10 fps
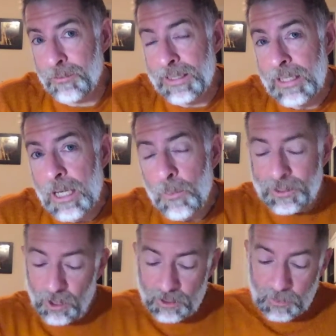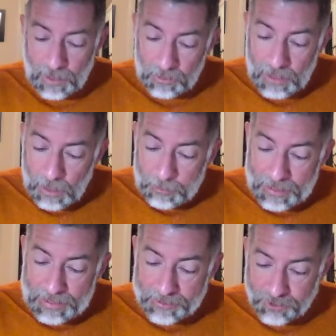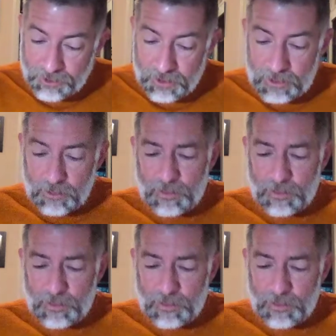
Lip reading: We talked about peace.